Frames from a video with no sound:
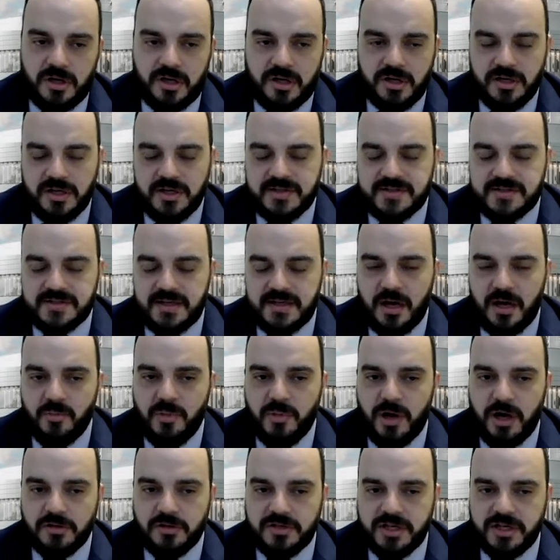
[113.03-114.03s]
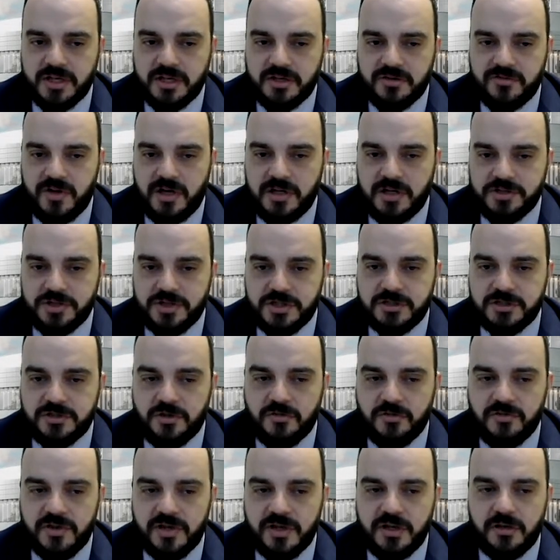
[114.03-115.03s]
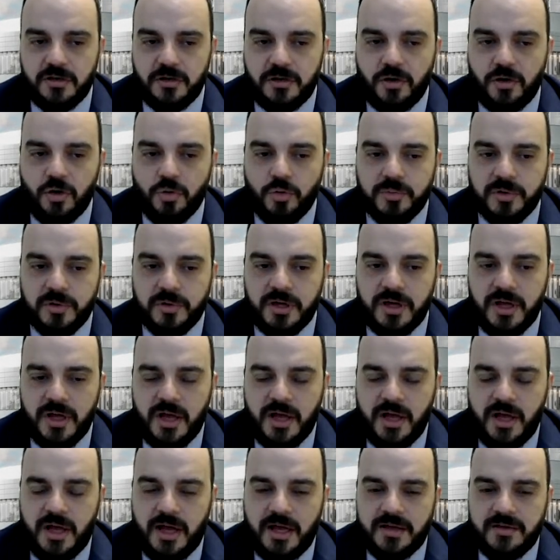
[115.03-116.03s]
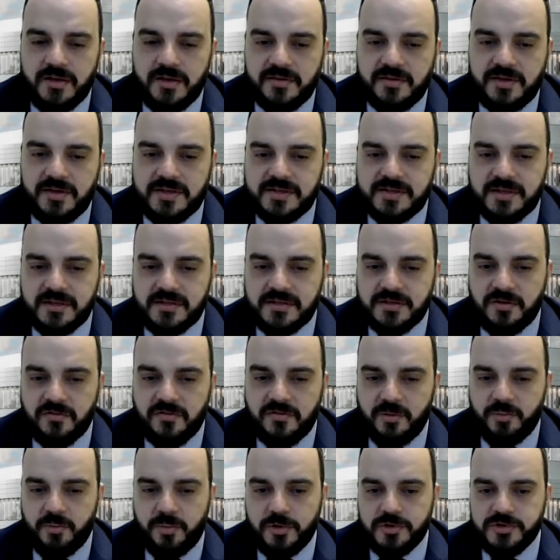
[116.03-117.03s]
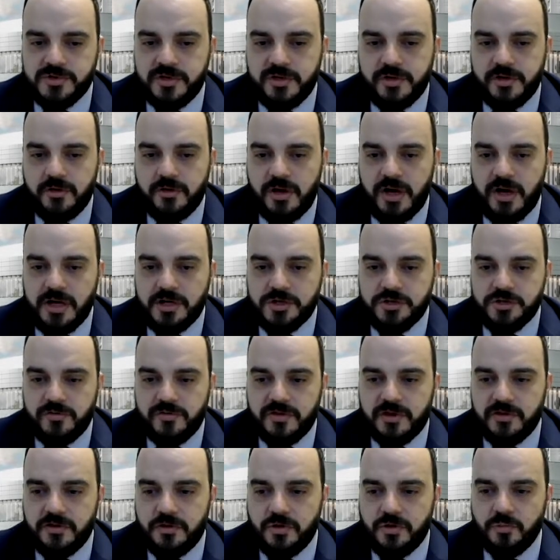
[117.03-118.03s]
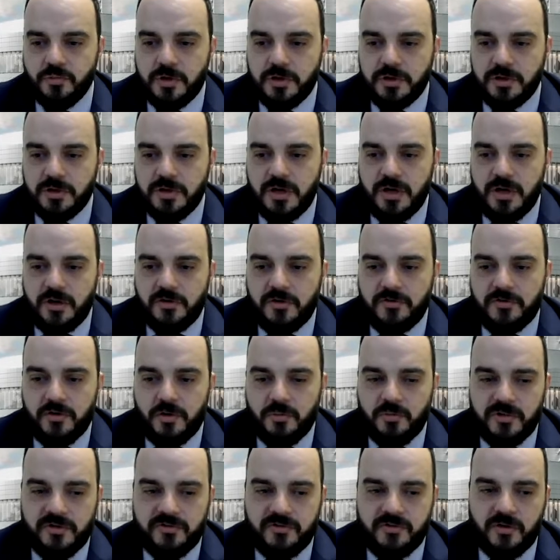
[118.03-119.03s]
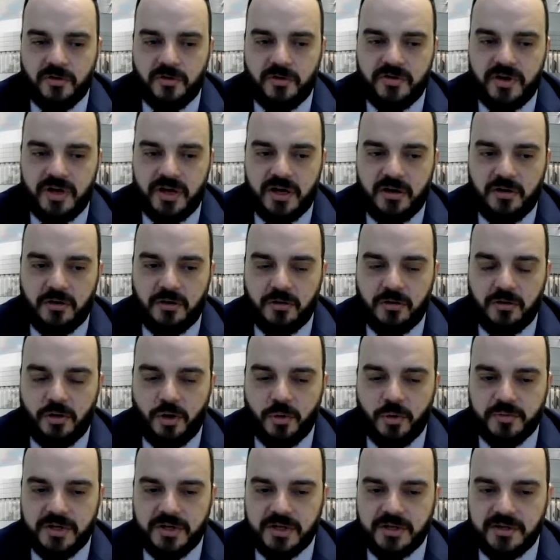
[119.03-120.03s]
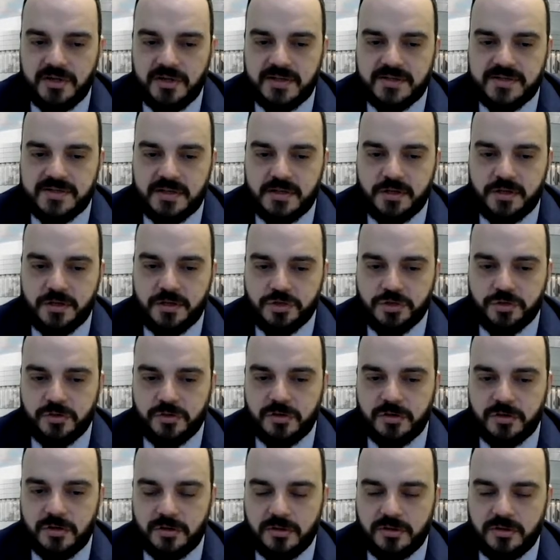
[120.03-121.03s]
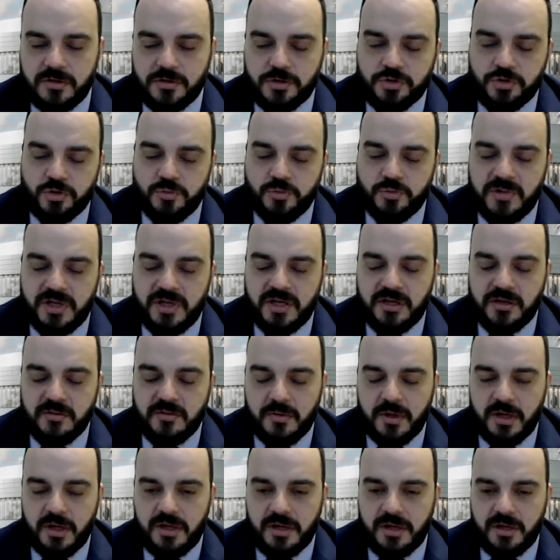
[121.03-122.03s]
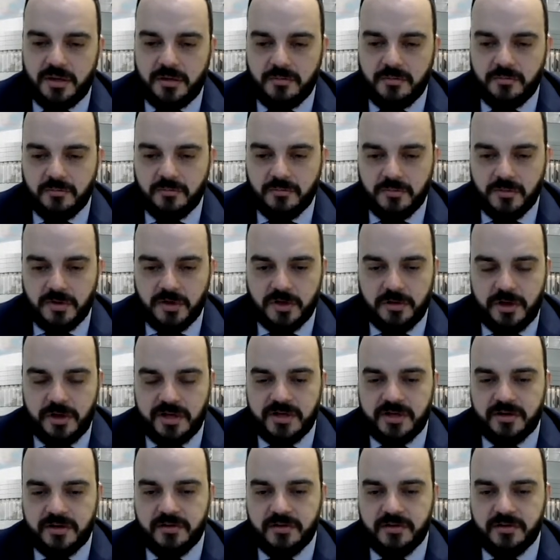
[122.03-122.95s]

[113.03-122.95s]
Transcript: is about a quadrant of the globe, and the distance of the posterior edge of the tumor from the fovea or optic disc should be greater